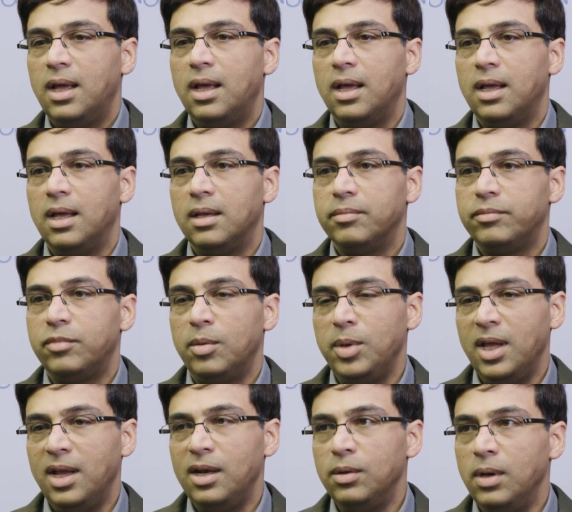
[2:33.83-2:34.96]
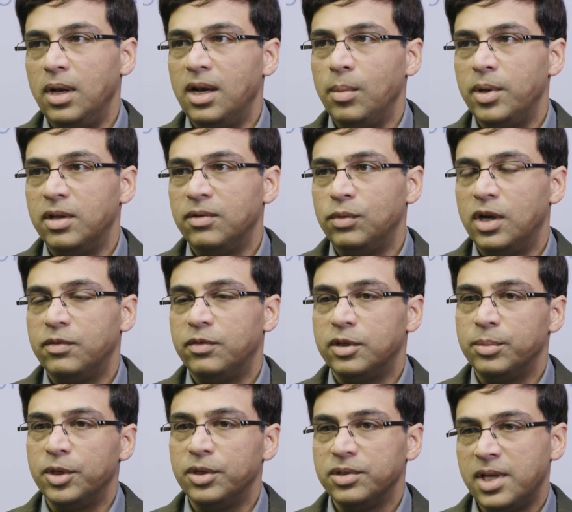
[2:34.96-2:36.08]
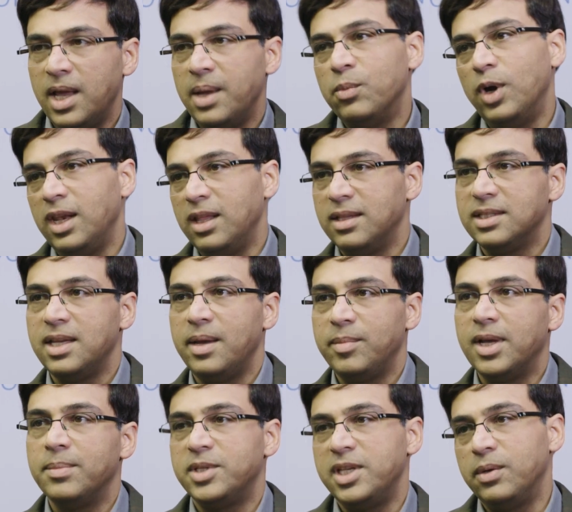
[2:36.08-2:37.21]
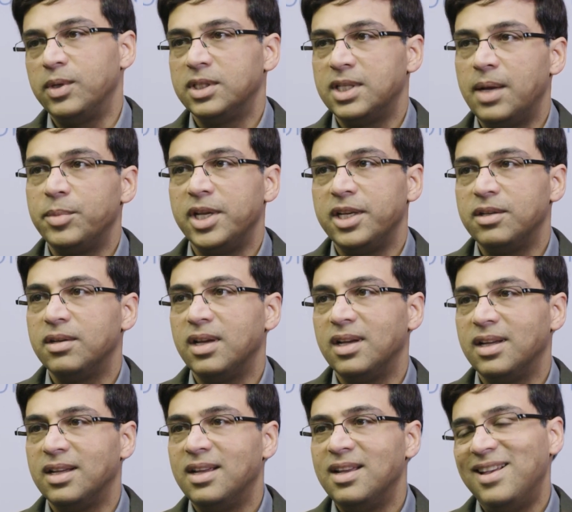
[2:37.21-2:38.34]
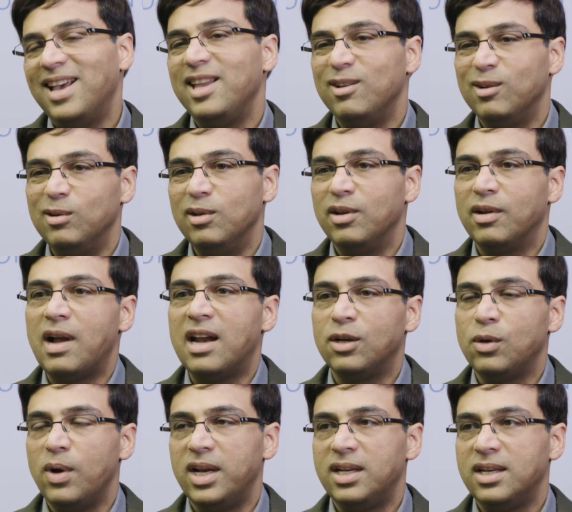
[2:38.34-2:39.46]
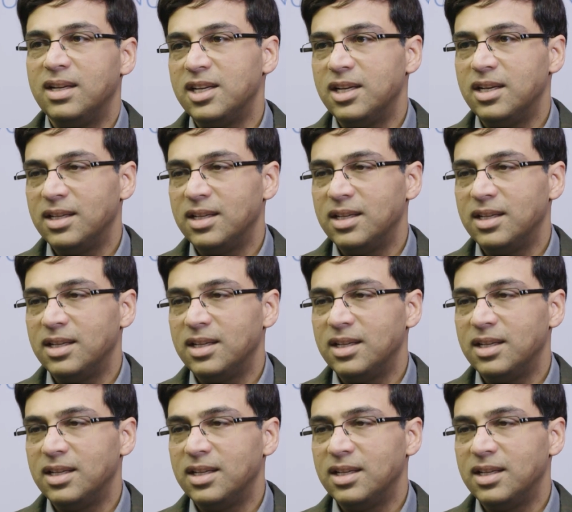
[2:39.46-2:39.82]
Uh, probably I'll do a little bit of work for tomorrow's game while at the same time seeing what's happening today. You, you can't quite uh,